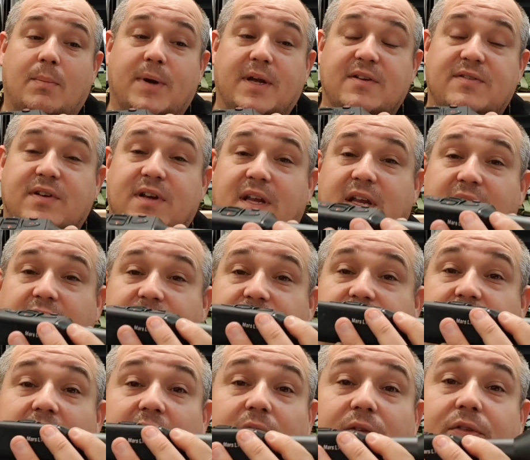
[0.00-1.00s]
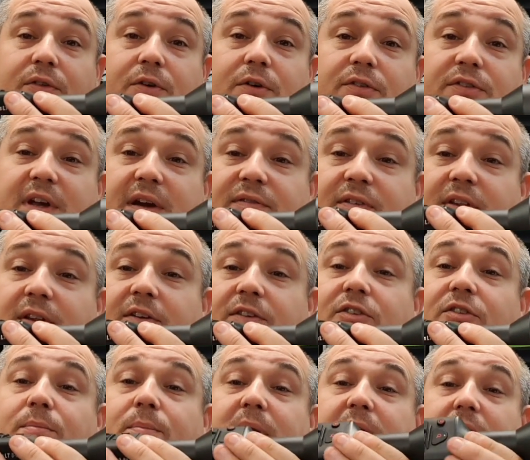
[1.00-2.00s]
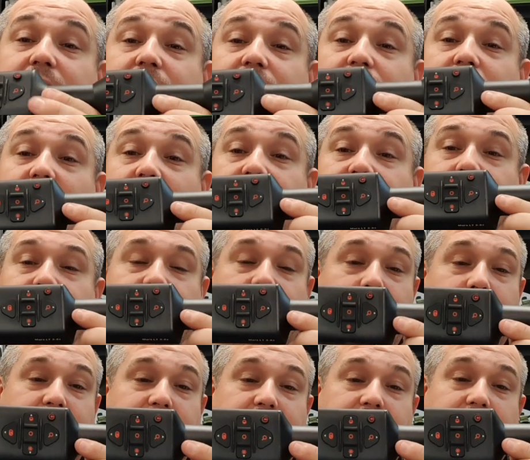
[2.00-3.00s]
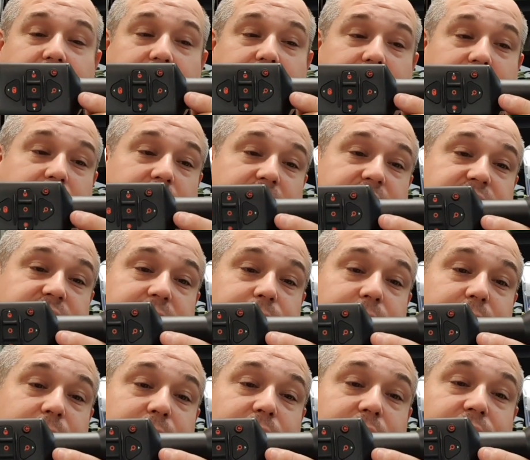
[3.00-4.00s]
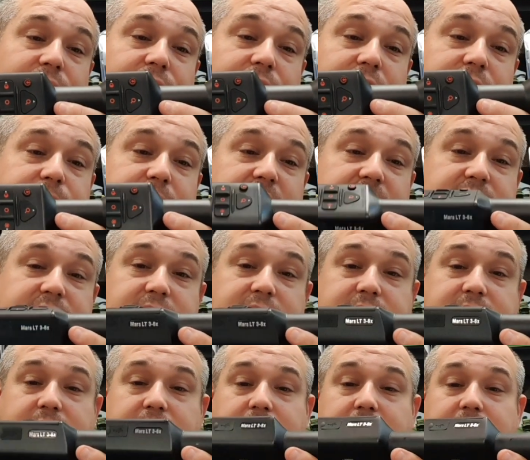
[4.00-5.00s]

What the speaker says: basically give final thoughts after this has been on a rifle for a bit and actually been put through its paces.